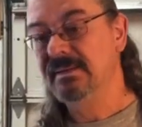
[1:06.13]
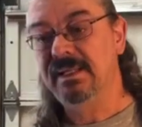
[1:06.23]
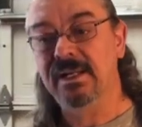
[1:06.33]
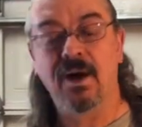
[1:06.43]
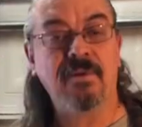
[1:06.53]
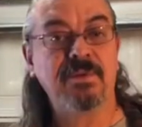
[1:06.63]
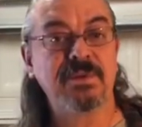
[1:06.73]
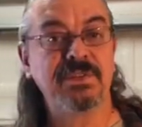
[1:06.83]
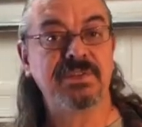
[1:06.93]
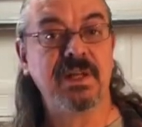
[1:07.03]
he
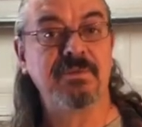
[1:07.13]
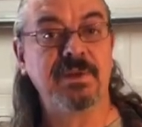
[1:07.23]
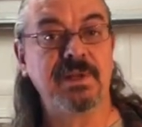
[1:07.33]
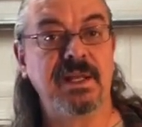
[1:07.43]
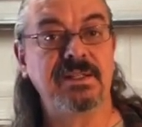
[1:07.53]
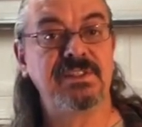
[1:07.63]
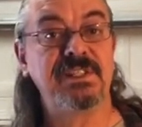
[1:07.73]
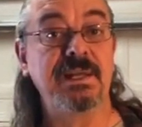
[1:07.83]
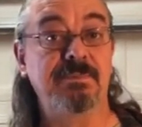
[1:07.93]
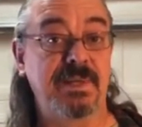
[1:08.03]
offers the stuff at
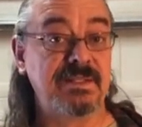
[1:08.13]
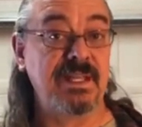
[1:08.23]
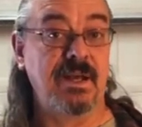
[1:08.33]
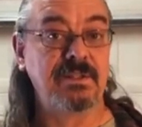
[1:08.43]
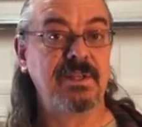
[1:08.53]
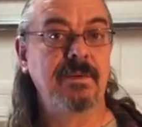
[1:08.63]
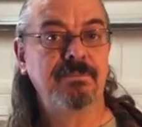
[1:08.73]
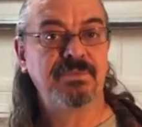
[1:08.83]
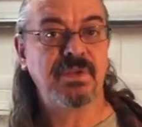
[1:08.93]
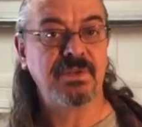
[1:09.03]
steep discounts
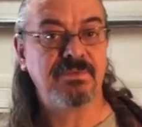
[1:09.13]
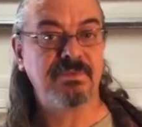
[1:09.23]
to